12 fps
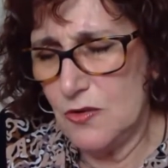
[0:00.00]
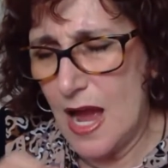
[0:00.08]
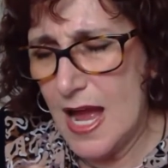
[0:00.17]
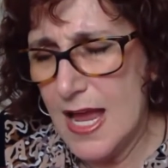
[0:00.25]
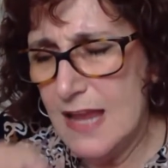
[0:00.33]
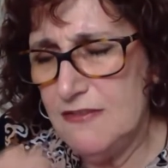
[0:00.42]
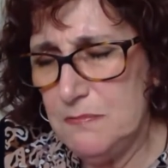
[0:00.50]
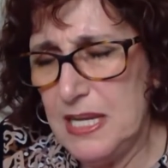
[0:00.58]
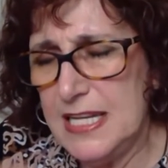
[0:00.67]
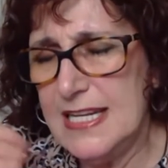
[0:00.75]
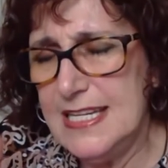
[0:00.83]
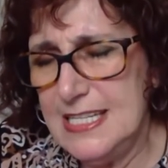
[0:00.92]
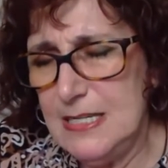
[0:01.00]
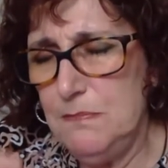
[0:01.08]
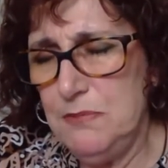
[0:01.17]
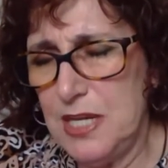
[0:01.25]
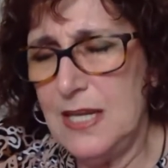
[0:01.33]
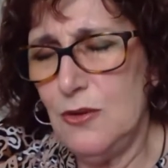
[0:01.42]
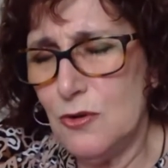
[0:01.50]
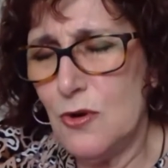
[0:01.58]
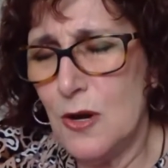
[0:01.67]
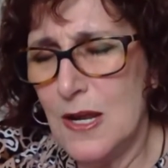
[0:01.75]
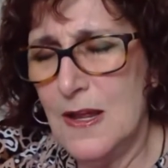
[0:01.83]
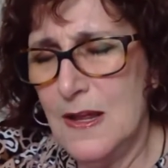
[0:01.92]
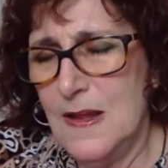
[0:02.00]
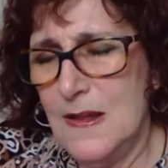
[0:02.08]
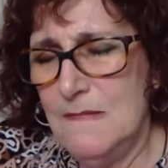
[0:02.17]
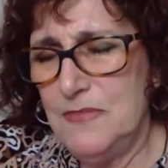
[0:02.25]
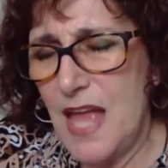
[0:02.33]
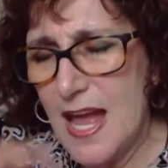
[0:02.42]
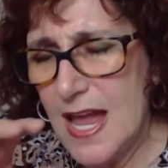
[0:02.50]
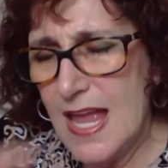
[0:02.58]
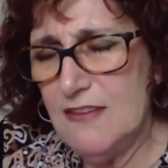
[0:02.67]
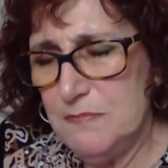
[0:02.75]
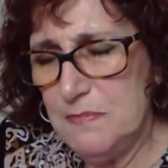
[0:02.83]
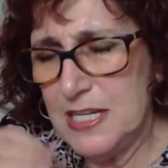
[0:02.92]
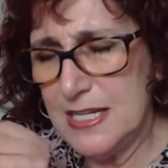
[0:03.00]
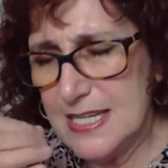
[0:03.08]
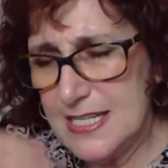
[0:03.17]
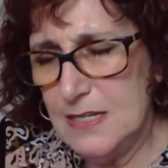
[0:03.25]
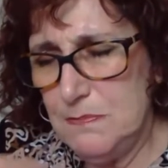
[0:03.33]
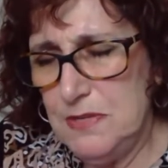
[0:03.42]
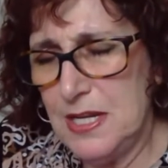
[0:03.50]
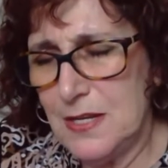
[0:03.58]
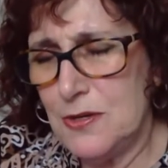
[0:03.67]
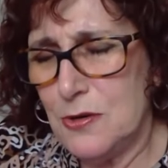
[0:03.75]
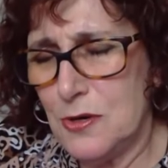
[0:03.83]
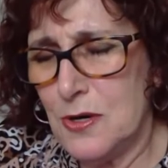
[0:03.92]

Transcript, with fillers: I have been keeping you. I have been keeping you,